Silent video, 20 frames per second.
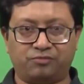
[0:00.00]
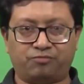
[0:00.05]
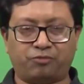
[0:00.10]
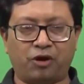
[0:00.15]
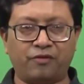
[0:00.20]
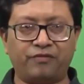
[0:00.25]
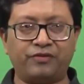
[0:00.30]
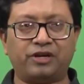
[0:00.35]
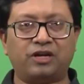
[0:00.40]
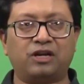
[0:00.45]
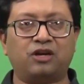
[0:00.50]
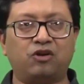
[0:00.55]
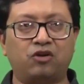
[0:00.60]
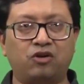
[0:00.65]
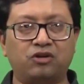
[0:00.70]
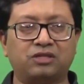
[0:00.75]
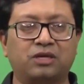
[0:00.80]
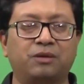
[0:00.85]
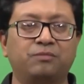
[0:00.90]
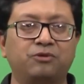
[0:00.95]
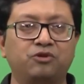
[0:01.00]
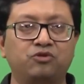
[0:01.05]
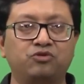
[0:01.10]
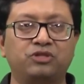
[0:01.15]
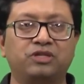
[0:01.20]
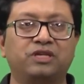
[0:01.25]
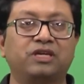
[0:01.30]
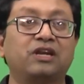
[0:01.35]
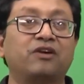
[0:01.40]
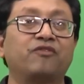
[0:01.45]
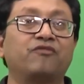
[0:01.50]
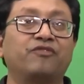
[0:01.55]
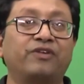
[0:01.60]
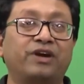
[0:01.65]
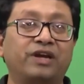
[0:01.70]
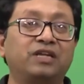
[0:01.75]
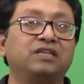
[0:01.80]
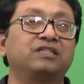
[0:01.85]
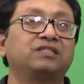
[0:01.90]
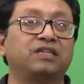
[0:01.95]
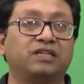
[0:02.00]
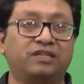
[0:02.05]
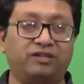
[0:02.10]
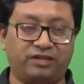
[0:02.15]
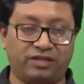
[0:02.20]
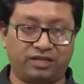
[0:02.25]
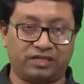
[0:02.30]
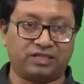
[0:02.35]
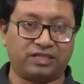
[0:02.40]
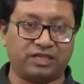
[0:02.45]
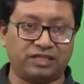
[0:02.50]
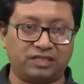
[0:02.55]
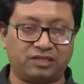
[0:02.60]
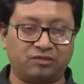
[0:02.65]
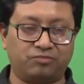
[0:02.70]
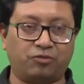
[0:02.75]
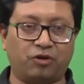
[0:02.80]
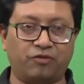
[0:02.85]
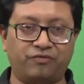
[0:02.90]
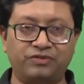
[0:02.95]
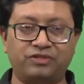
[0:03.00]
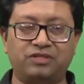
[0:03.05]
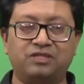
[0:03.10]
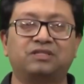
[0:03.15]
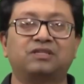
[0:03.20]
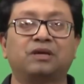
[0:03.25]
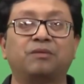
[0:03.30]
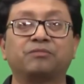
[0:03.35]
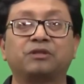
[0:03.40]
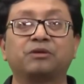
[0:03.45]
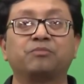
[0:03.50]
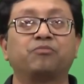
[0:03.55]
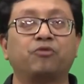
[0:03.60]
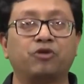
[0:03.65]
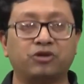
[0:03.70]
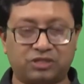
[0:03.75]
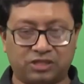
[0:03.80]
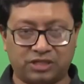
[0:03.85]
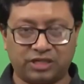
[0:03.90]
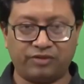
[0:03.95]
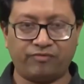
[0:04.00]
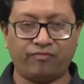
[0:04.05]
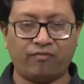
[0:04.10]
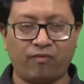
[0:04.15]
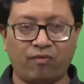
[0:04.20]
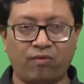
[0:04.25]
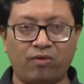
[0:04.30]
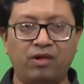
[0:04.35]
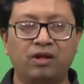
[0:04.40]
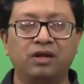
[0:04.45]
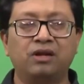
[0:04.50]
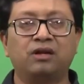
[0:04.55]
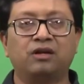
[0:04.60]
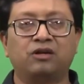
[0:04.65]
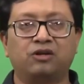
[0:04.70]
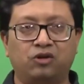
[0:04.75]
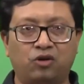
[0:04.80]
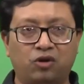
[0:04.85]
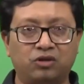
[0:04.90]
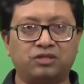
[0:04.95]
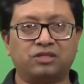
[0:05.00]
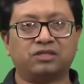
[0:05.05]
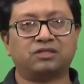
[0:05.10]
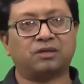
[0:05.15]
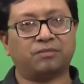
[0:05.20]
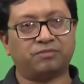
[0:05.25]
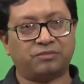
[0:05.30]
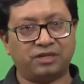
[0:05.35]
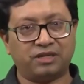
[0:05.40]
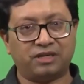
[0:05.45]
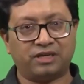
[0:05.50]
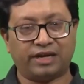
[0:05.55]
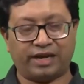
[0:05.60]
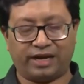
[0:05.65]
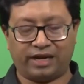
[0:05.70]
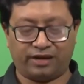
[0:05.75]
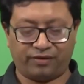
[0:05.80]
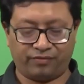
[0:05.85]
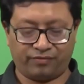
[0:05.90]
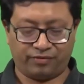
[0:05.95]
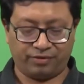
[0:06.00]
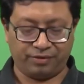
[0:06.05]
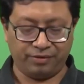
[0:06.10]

Profit and loss I am using in a very generic sense. Profit is something positive, loss is something negative.